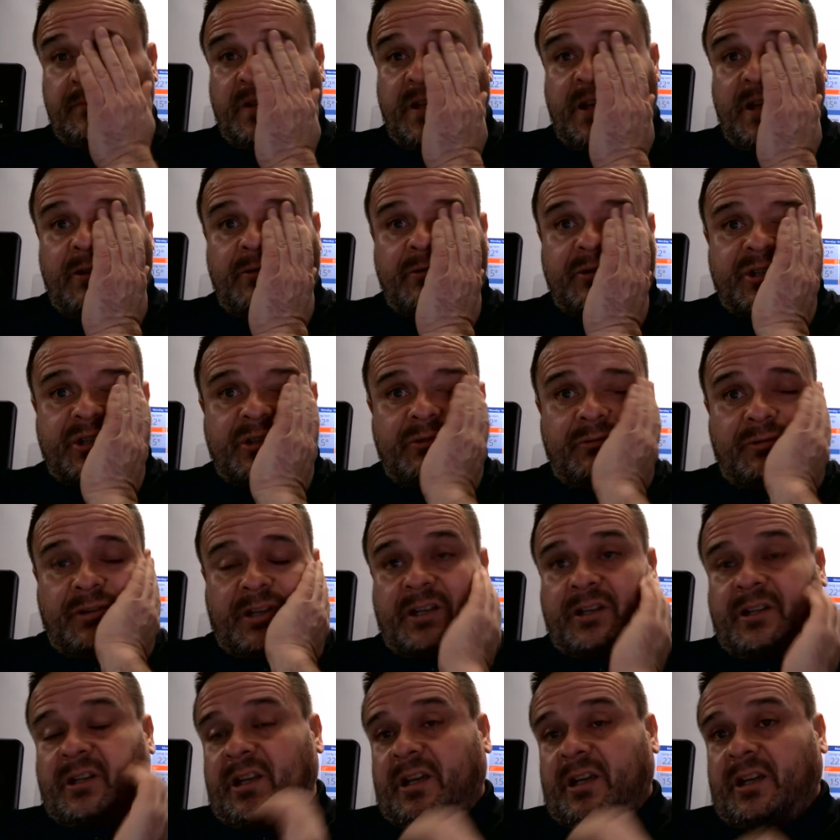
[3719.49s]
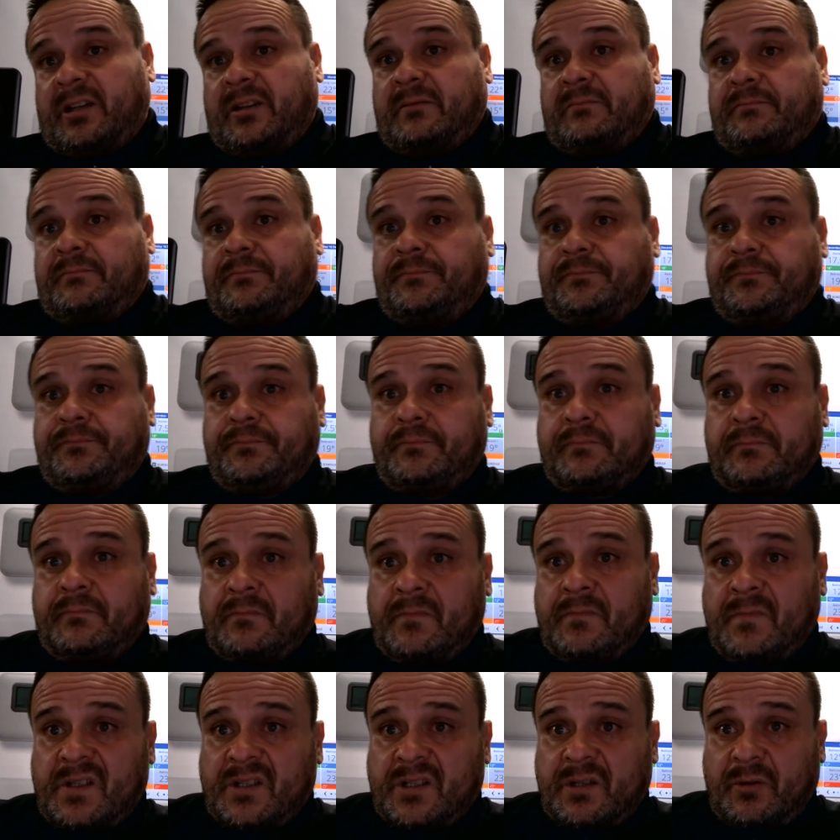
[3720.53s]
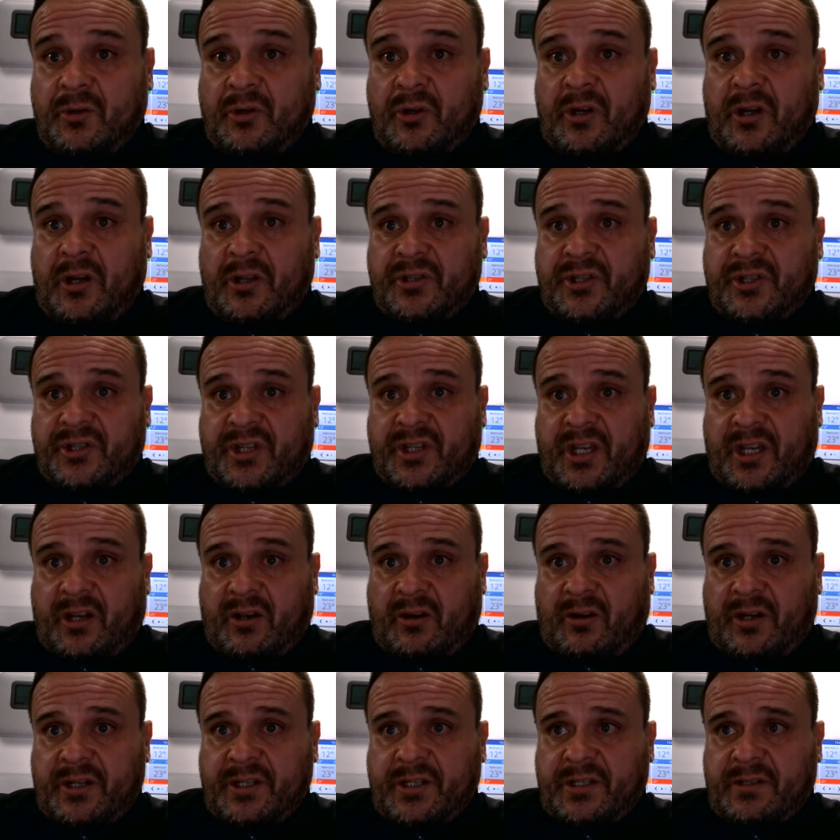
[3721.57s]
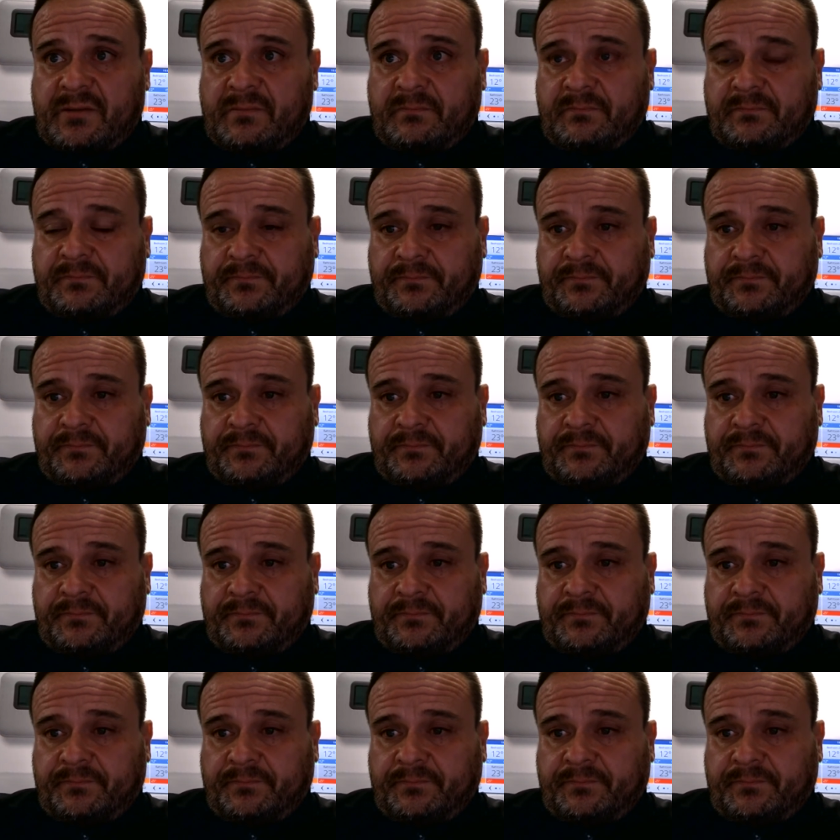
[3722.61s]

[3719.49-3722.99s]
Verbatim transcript: No, it's still neck and neck. Some good answers here, guys.